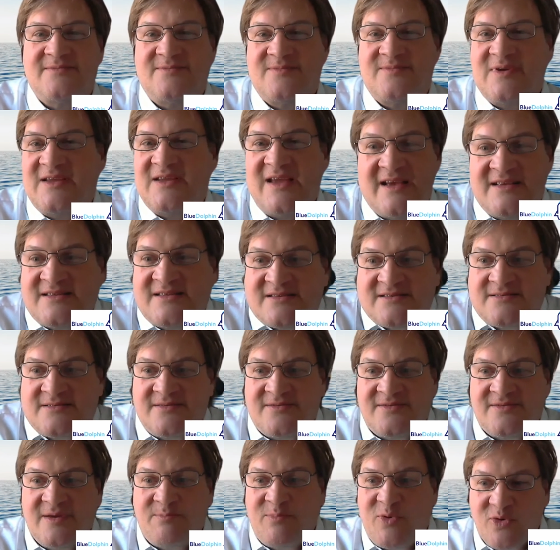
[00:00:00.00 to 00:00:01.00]
yes,
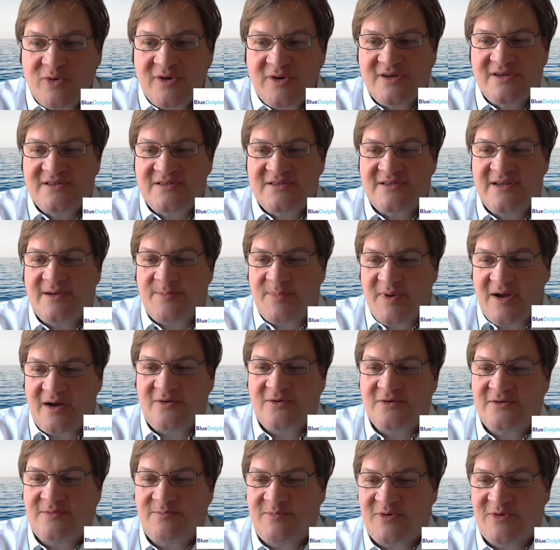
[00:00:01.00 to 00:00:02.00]
the book is
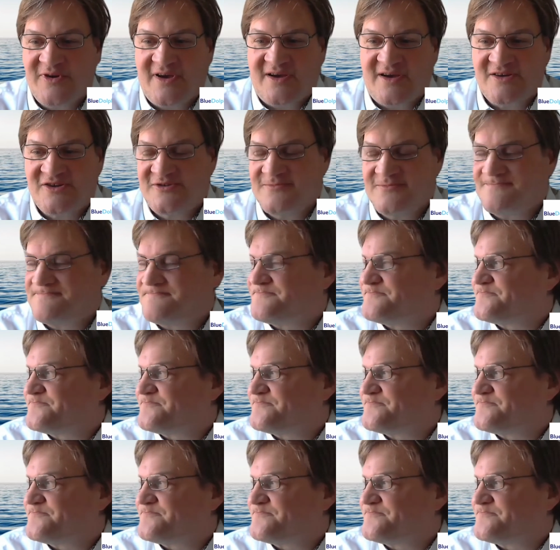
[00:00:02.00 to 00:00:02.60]
about production.